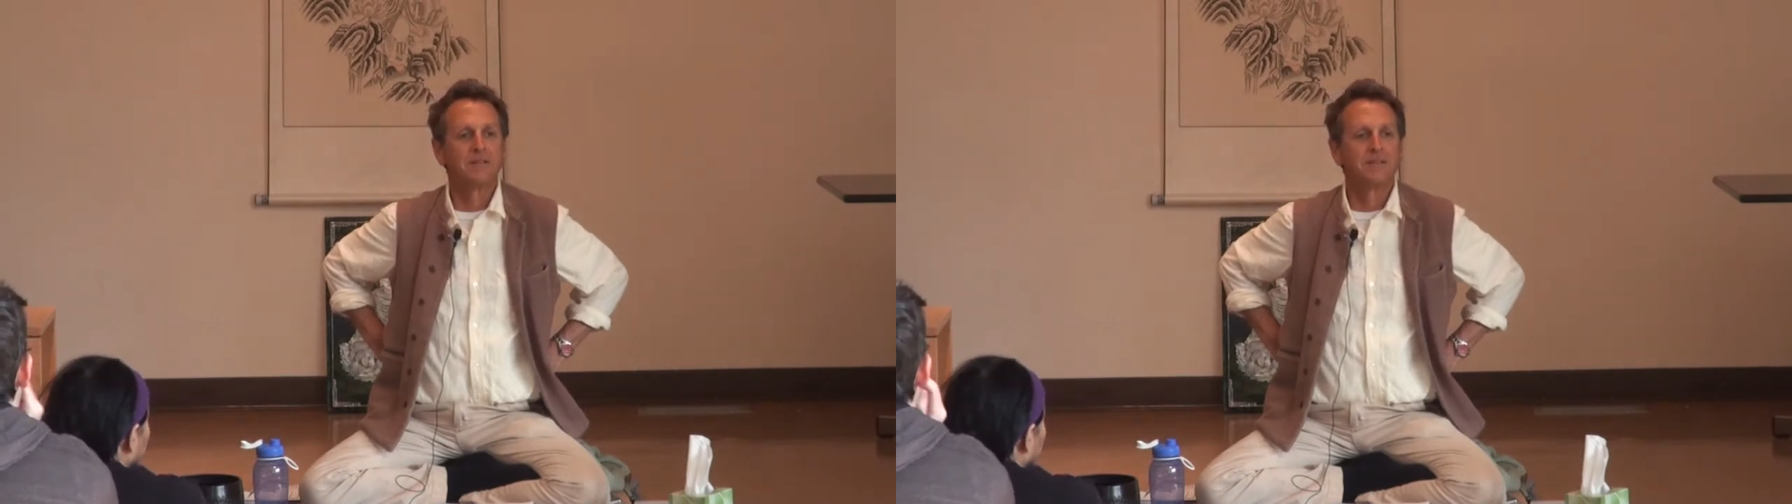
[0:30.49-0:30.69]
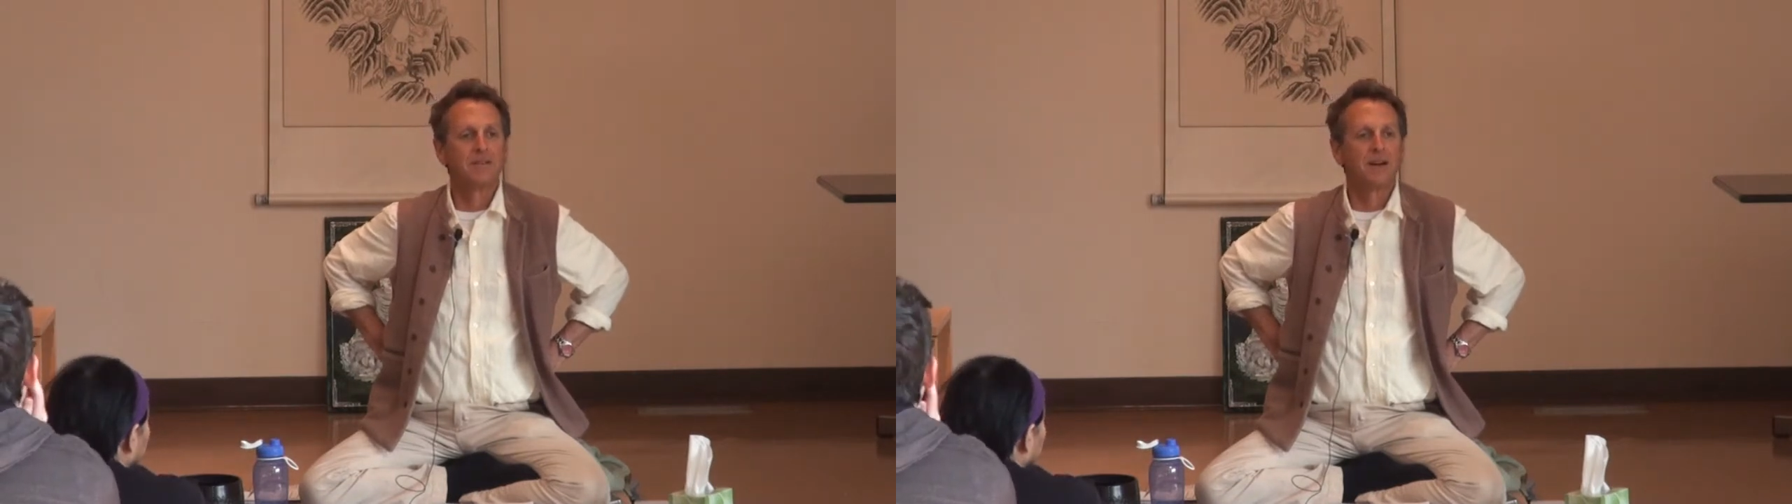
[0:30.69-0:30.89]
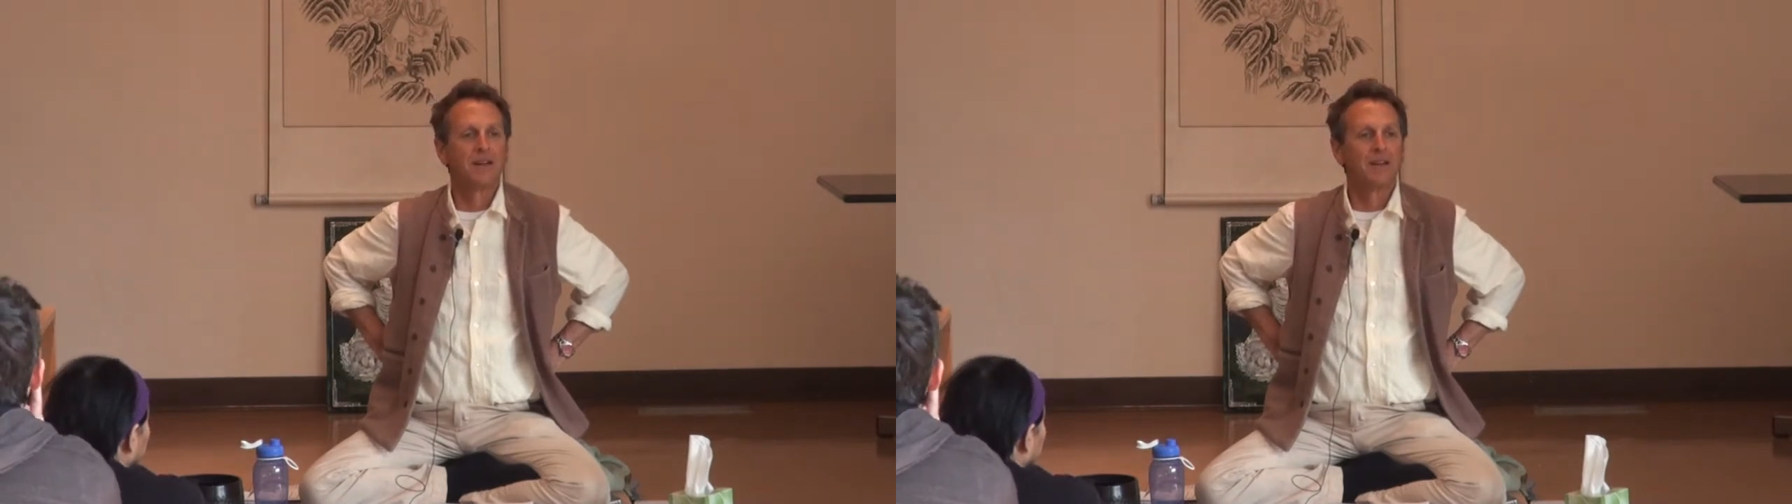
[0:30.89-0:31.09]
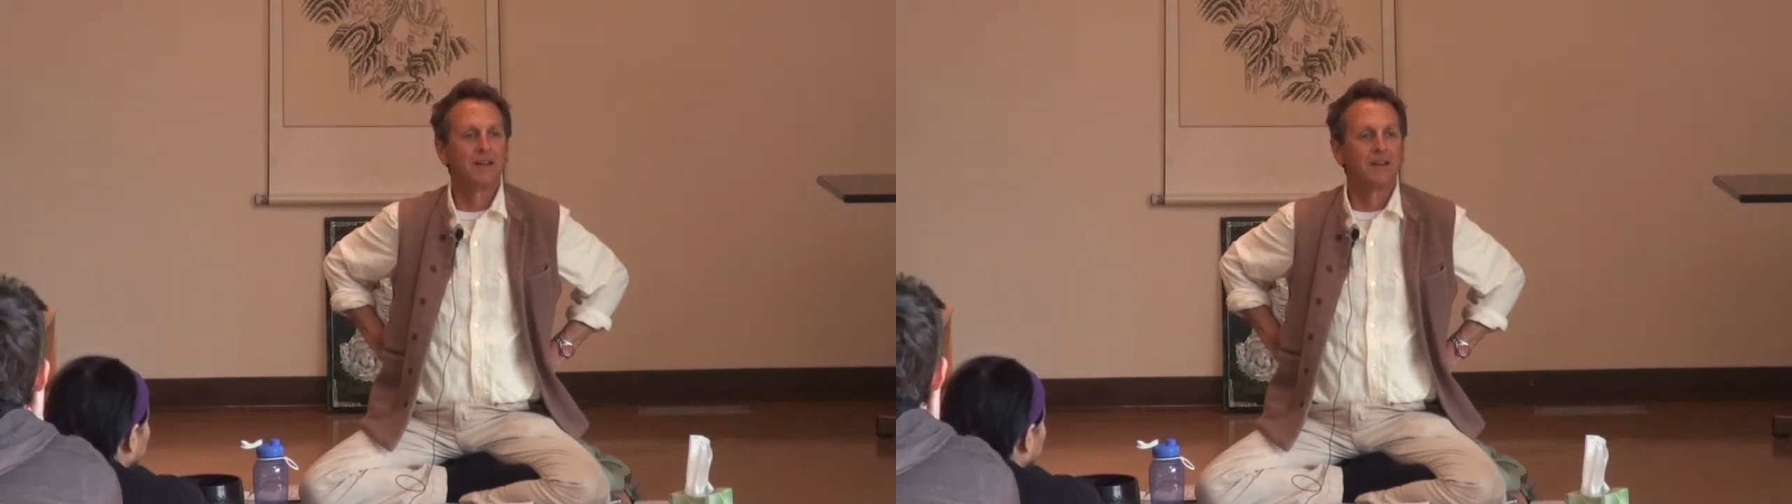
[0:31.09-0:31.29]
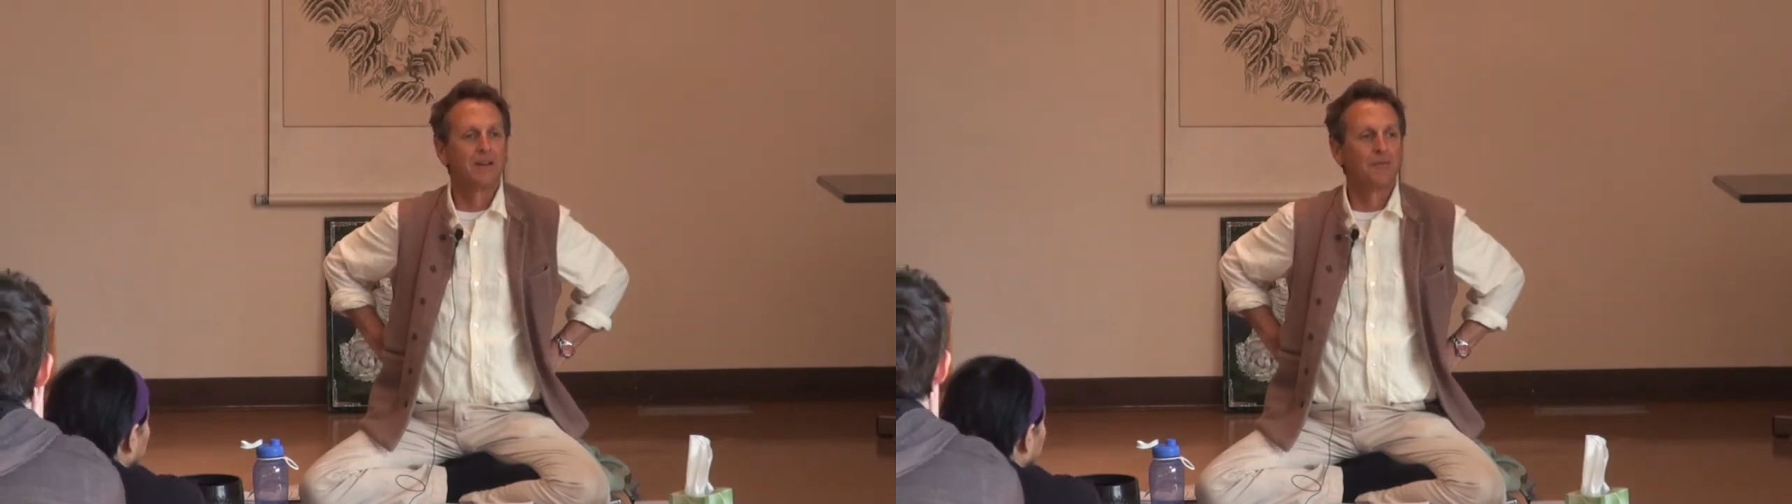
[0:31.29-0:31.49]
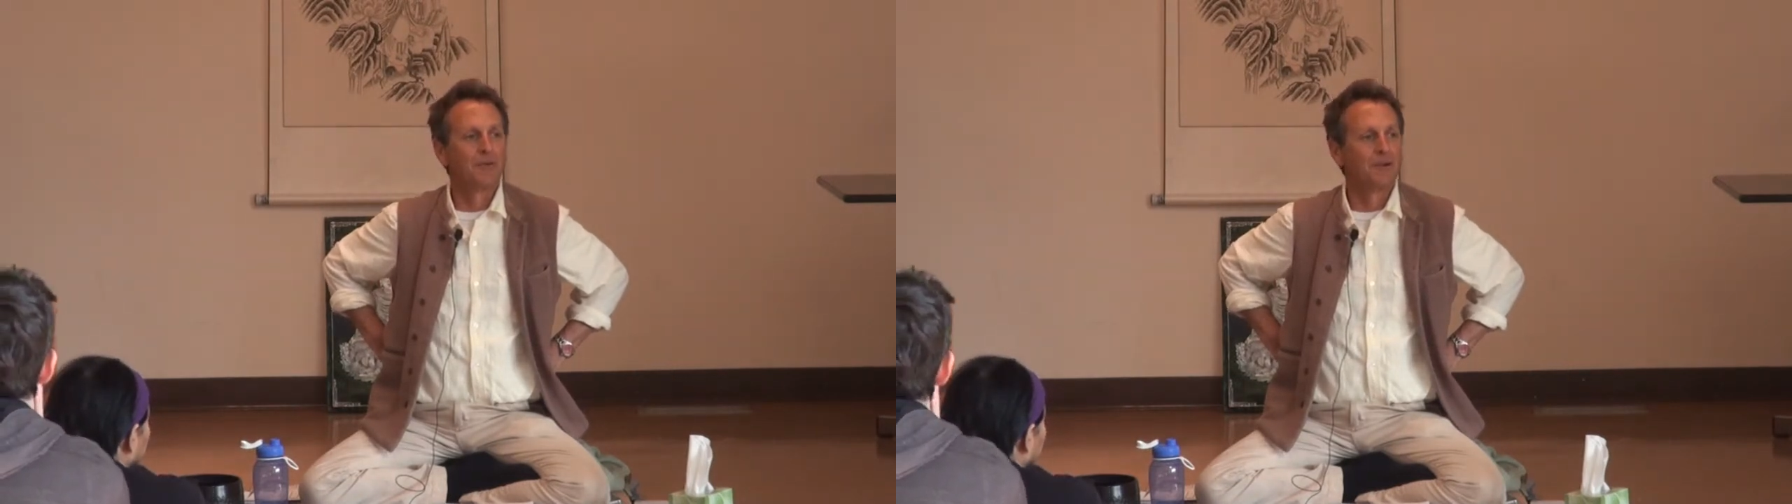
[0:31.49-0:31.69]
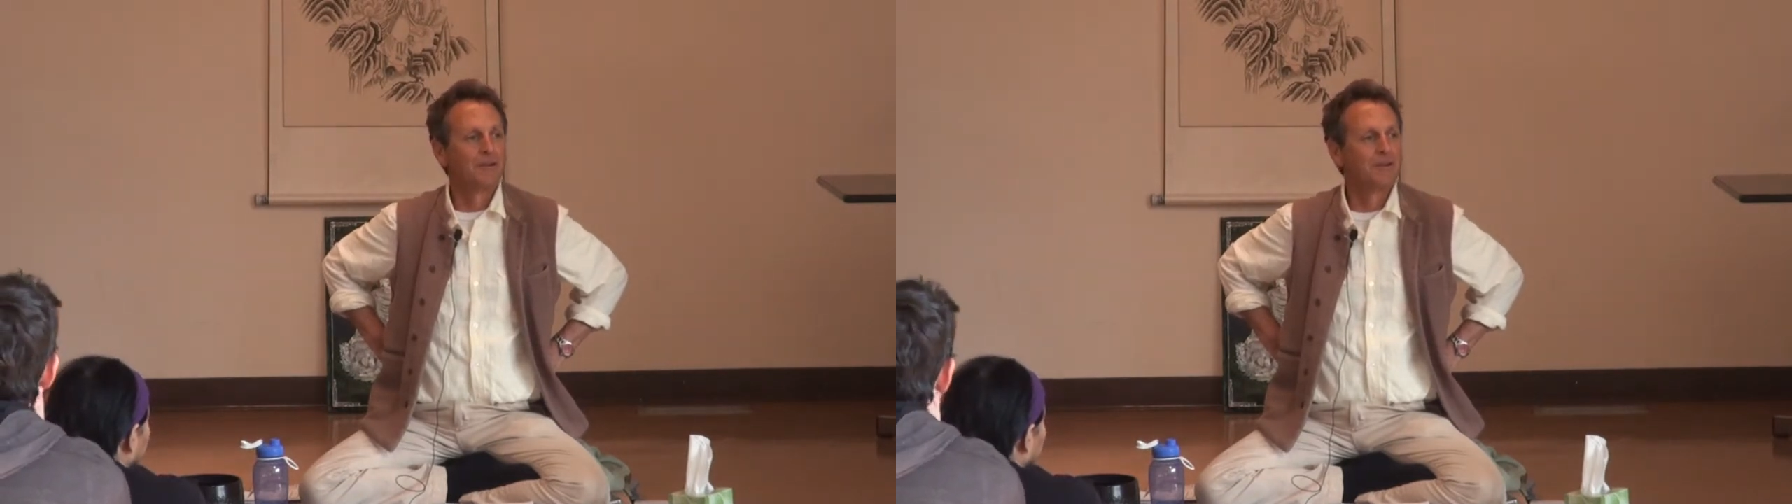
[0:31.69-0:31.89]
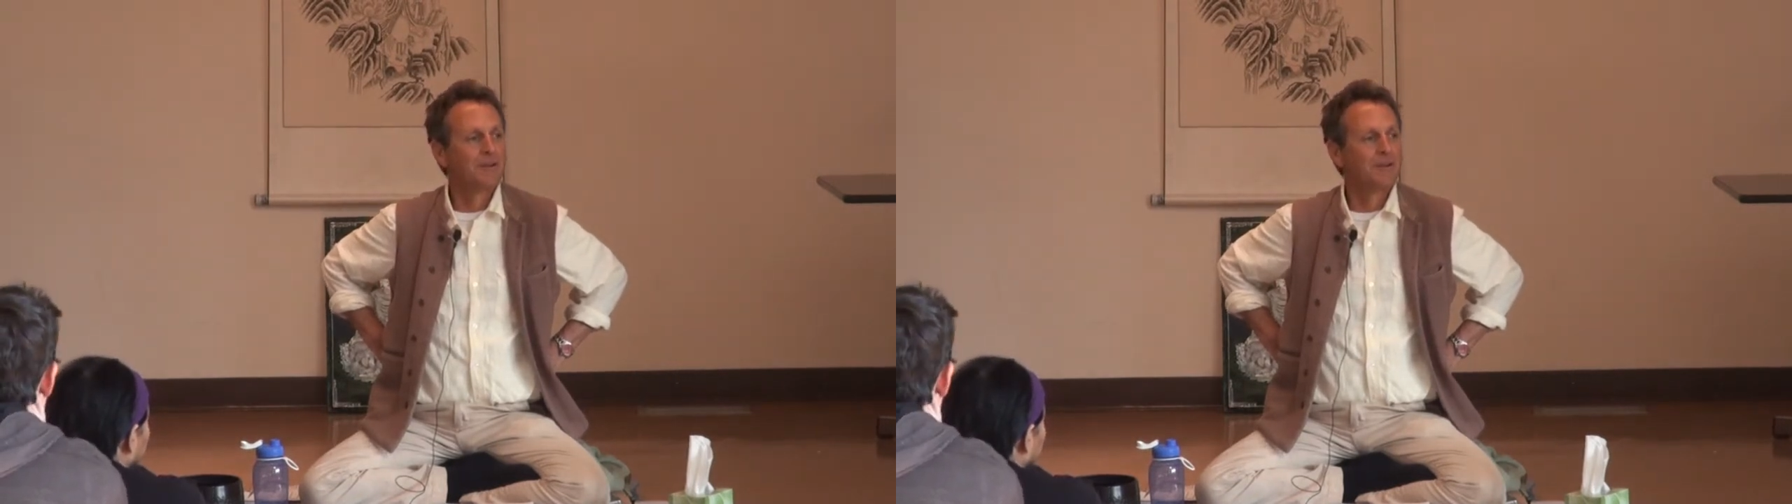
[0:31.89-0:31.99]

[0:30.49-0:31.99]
sunk in a little more.